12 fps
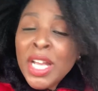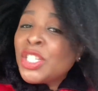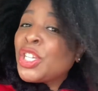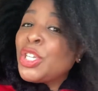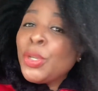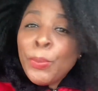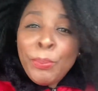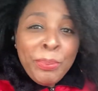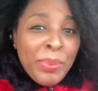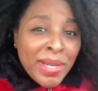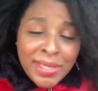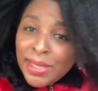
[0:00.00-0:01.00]
till you
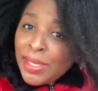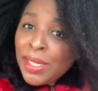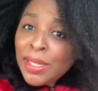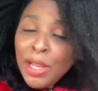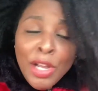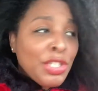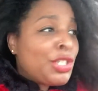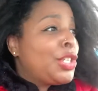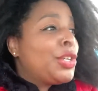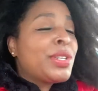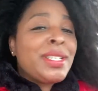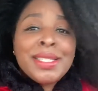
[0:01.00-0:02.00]
busted, till
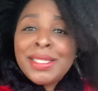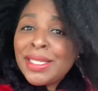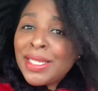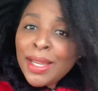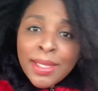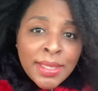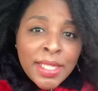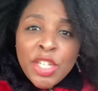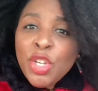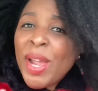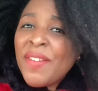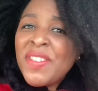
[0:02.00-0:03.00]
you're disgusted
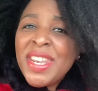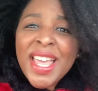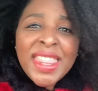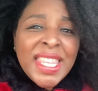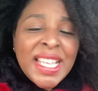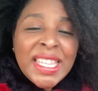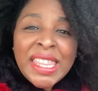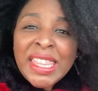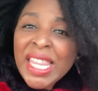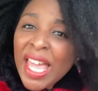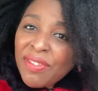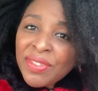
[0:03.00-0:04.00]
and you have nothing
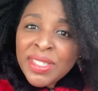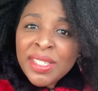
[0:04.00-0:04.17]
left.